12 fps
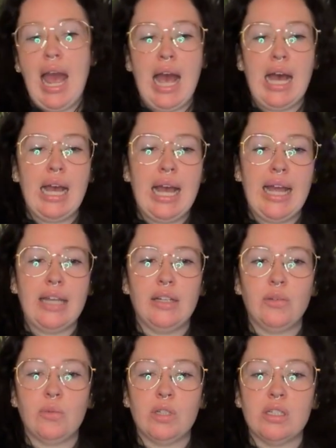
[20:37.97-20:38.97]
And
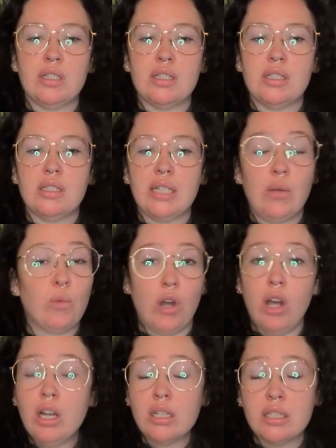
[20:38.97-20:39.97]
it
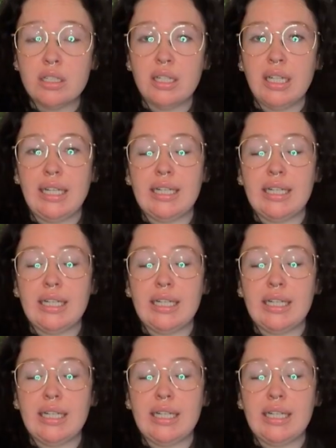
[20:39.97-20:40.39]
worked